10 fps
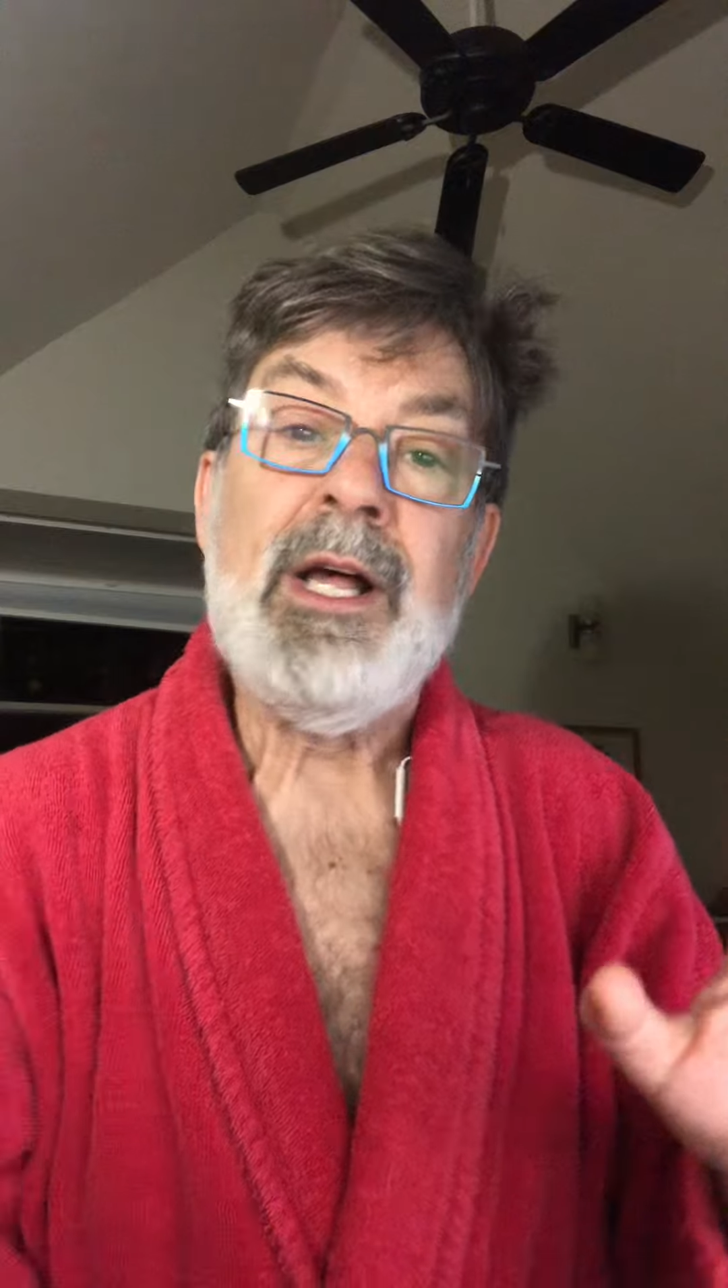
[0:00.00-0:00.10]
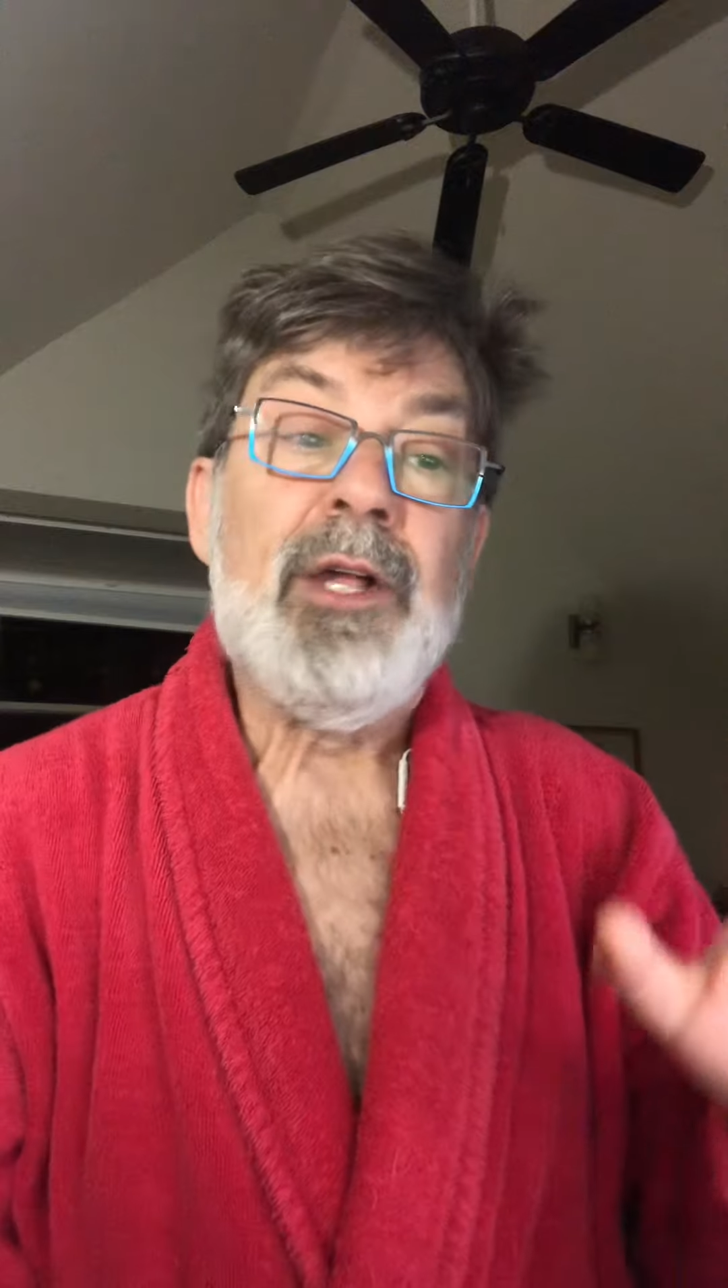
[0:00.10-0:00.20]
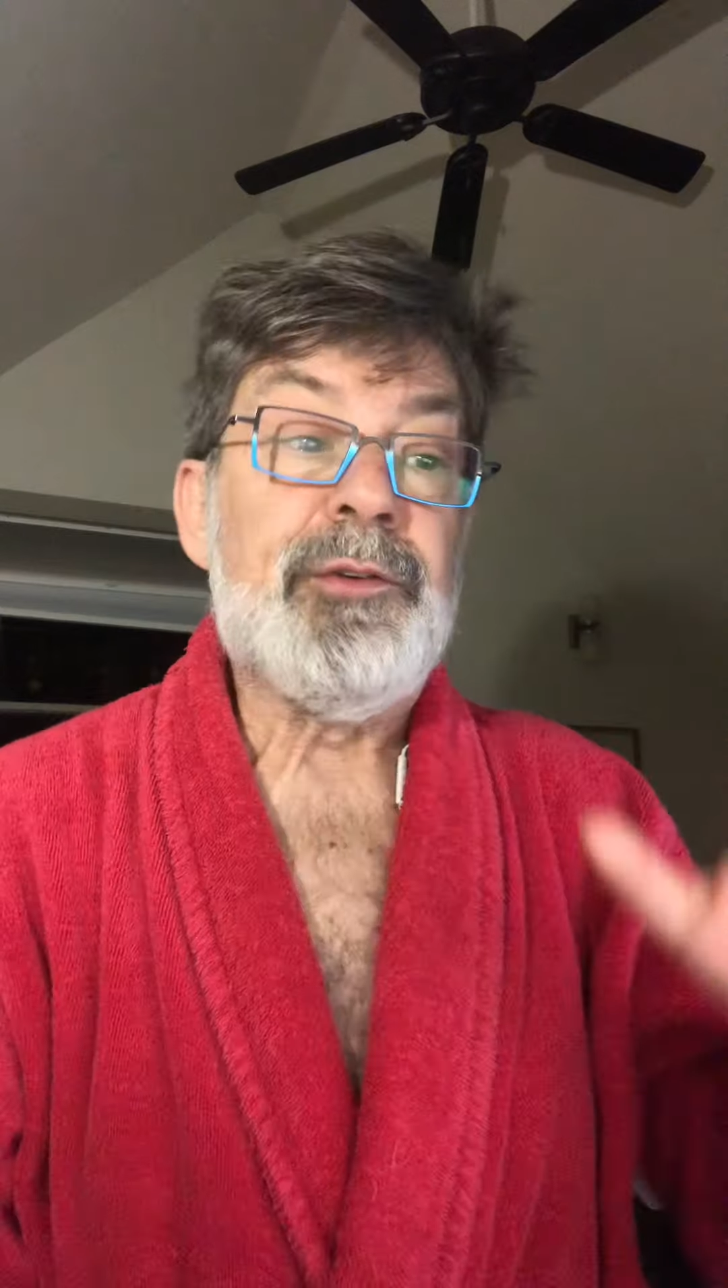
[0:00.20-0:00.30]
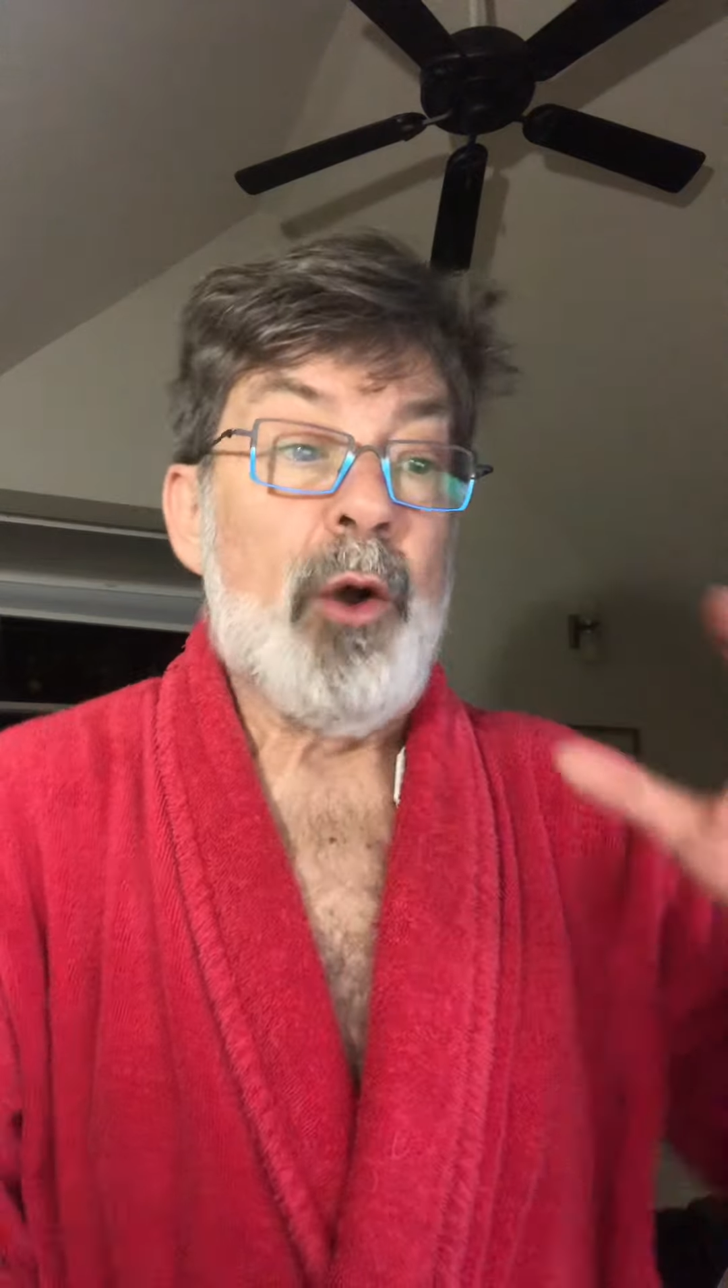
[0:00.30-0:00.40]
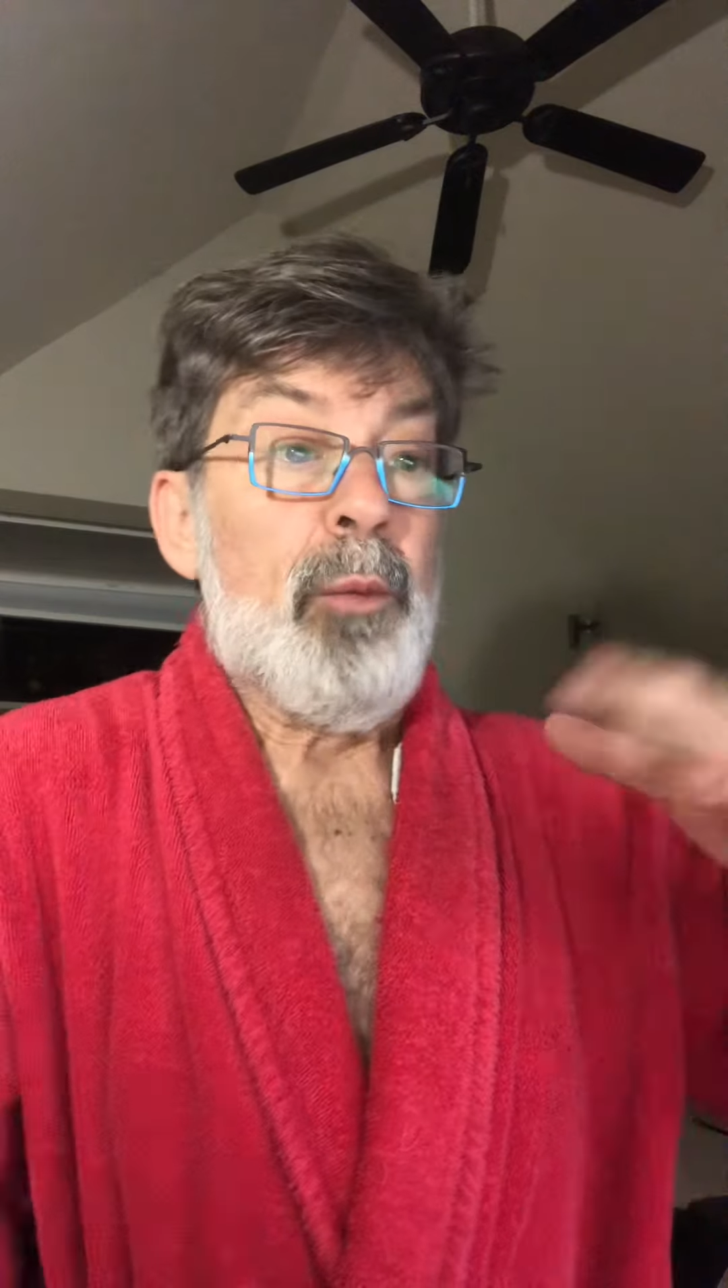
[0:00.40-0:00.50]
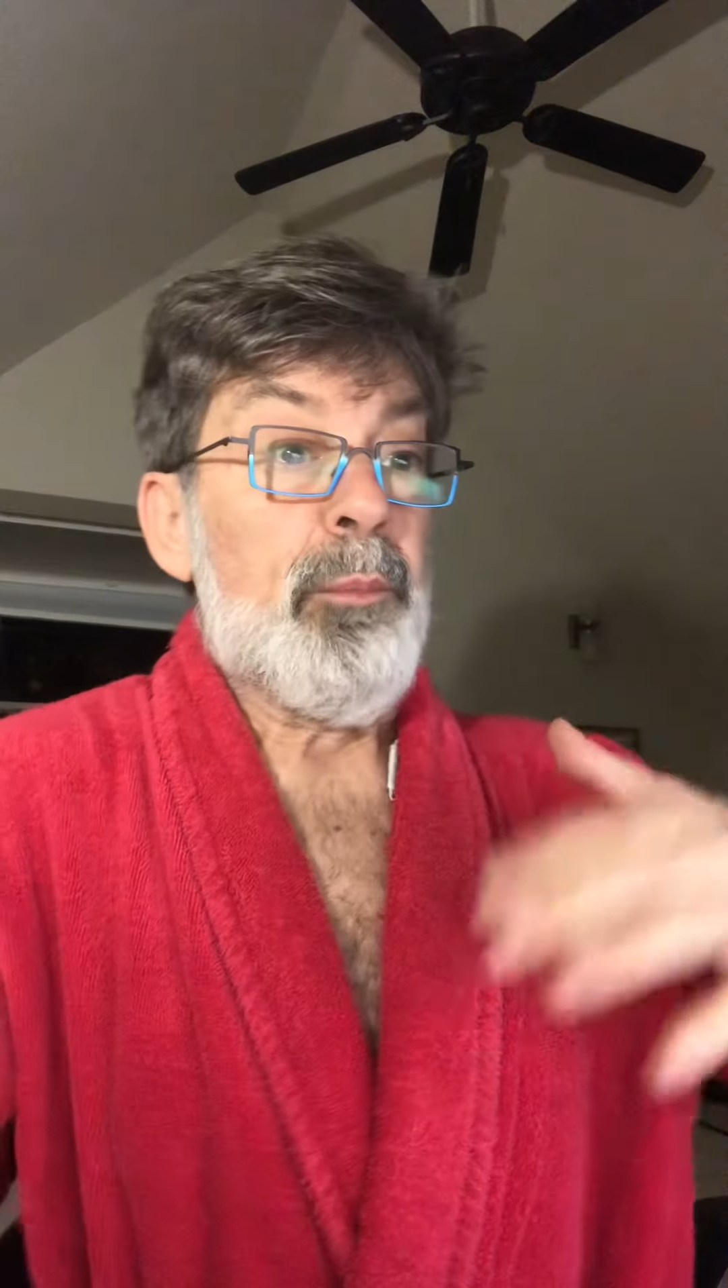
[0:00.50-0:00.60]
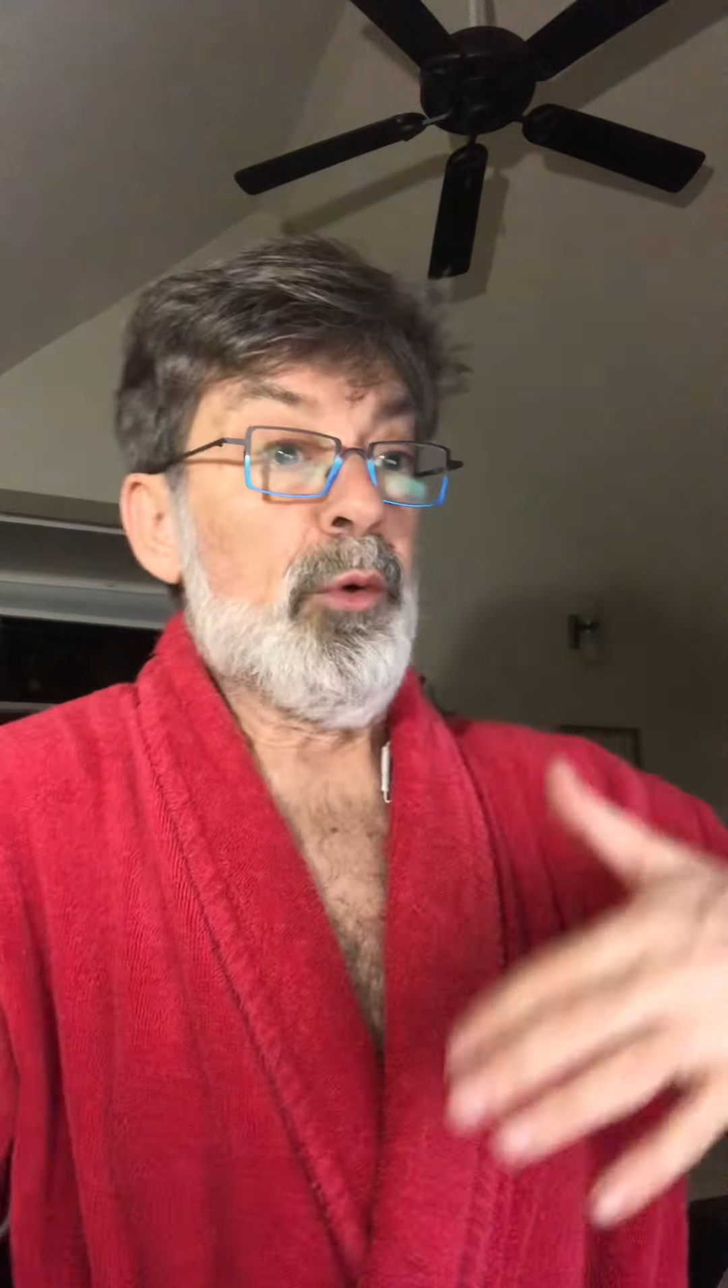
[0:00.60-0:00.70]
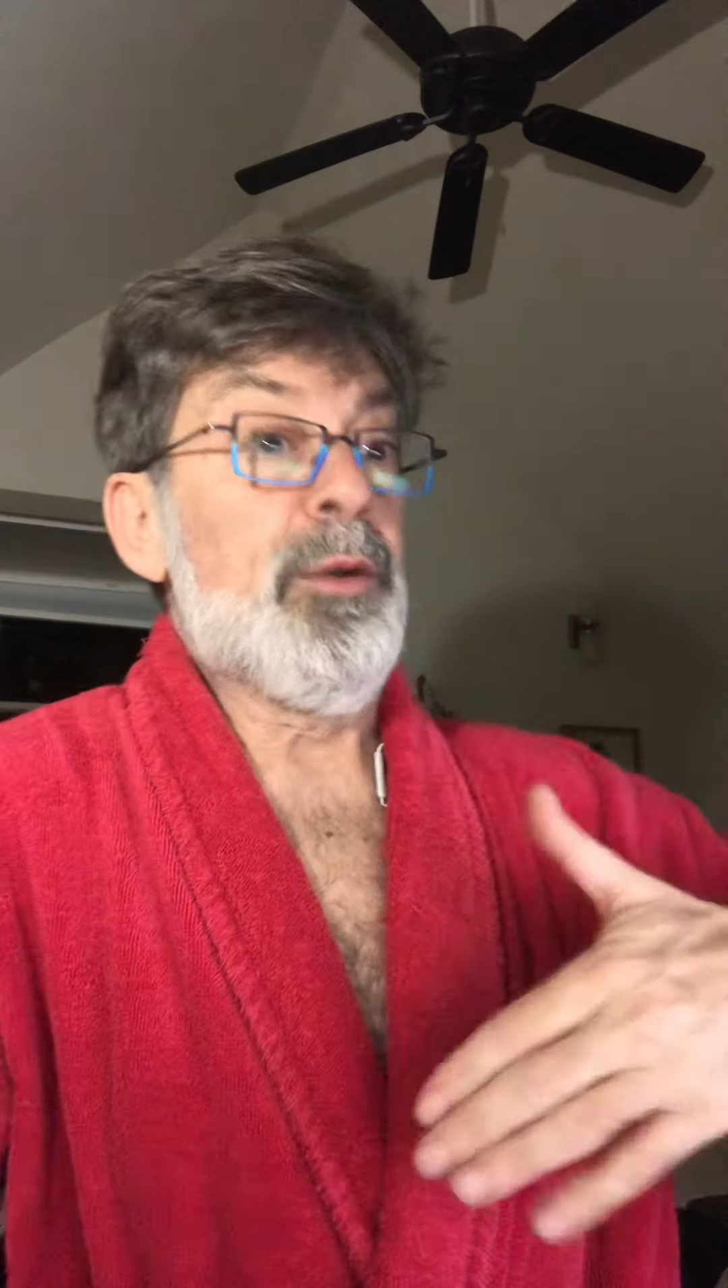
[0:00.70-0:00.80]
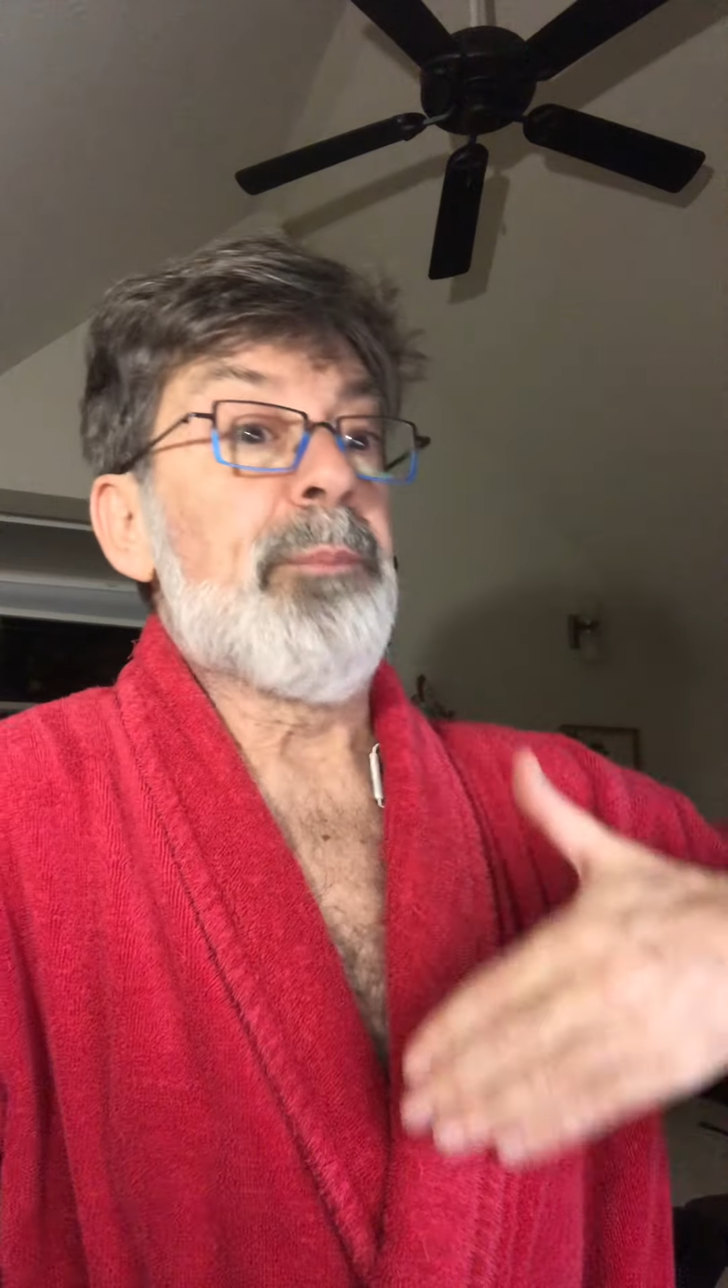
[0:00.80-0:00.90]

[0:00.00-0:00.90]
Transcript: So, moon